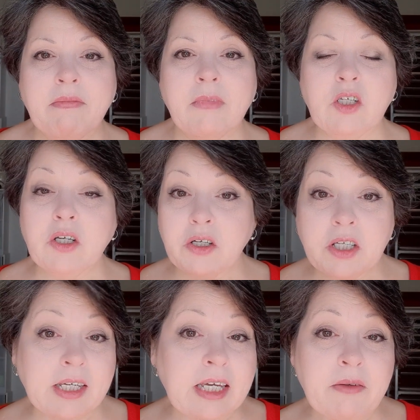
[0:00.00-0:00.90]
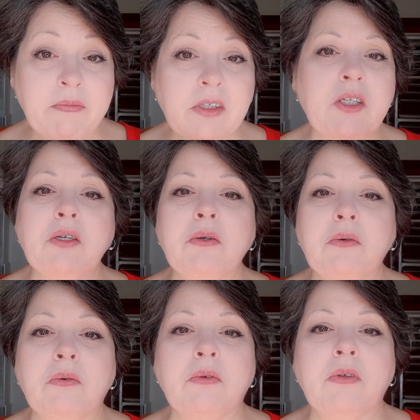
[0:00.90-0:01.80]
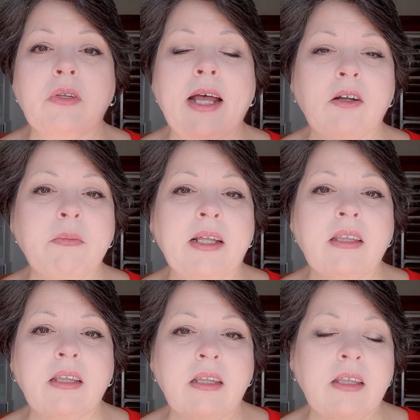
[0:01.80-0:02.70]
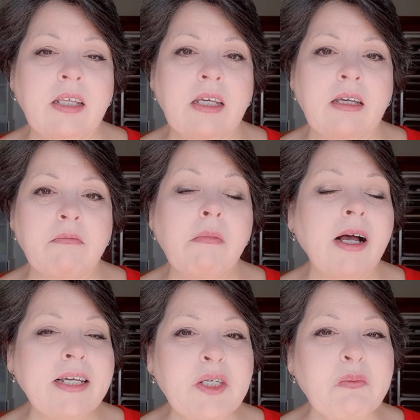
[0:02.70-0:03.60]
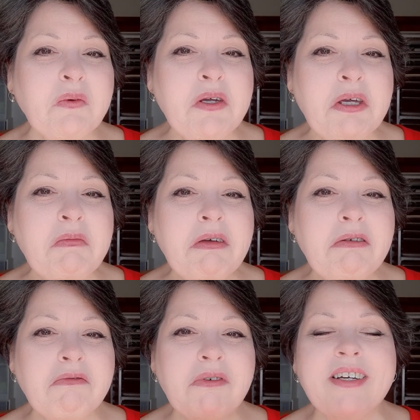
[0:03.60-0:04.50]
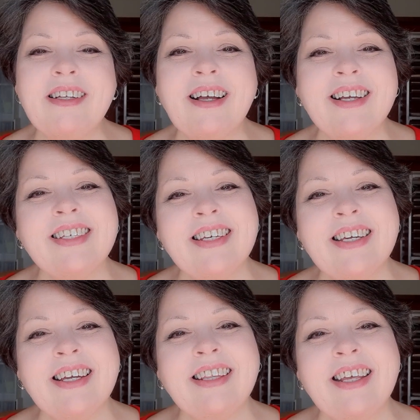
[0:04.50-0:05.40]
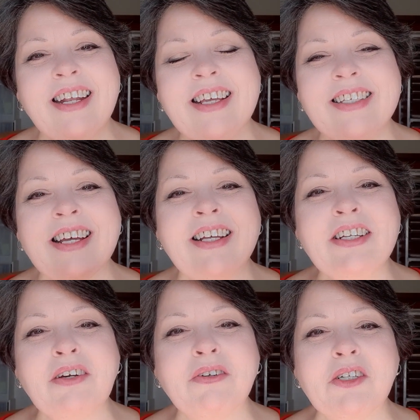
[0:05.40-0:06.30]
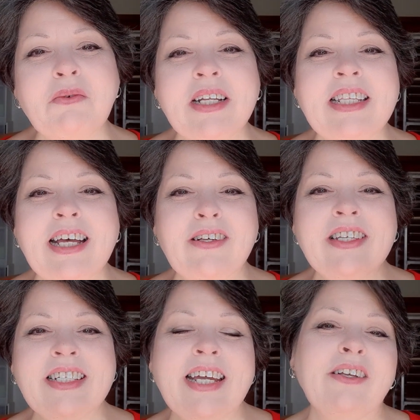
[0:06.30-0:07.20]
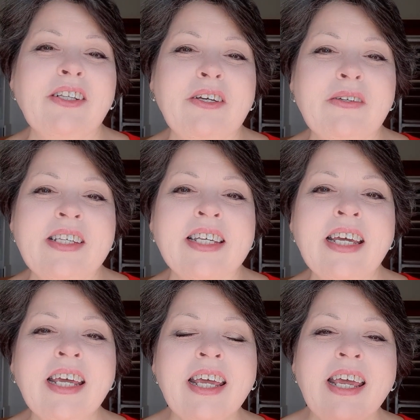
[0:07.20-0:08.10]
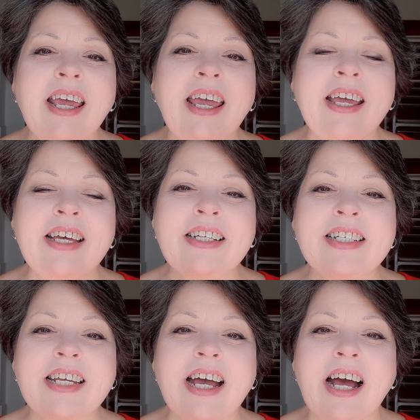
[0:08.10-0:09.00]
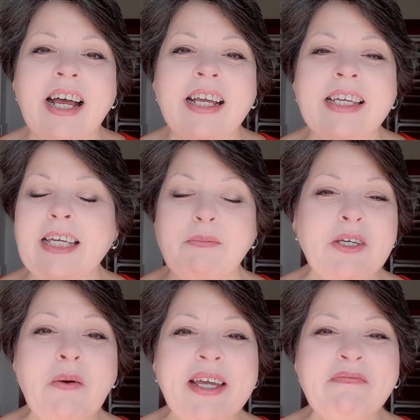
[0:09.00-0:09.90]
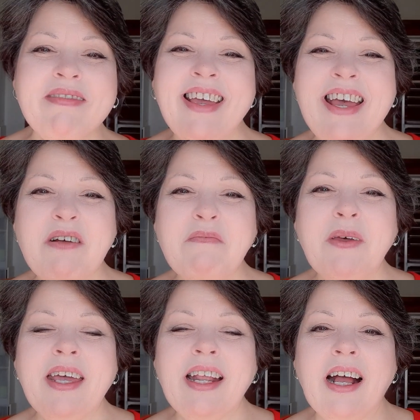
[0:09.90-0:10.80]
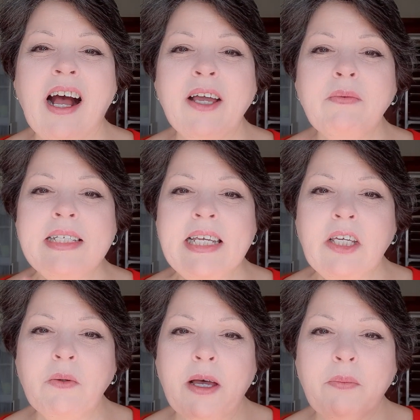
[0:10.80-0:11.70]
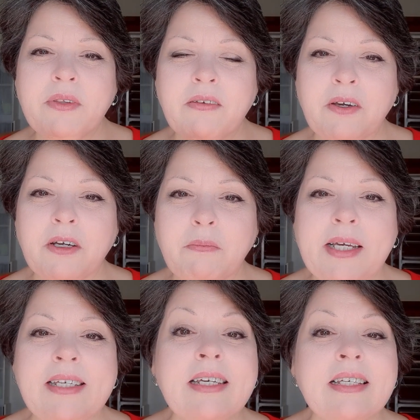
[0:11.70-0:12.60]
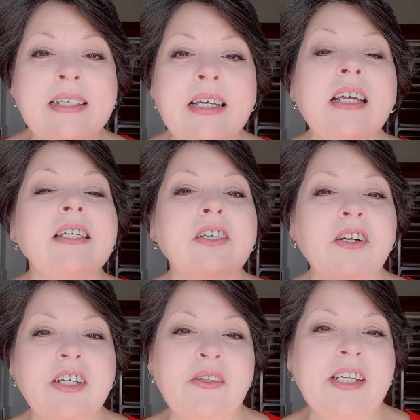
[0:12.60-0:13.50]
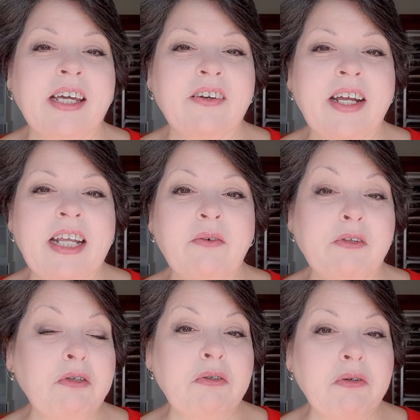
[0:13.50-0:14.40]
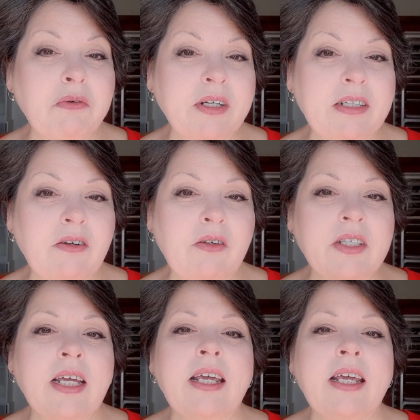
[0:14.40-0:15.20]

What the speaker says: sugar cookie to how to make my Supreme Royal Icing that has gotten over 20,000 downloads and keeps going. But I will set you up with the very basics, start you decorating with tutorials,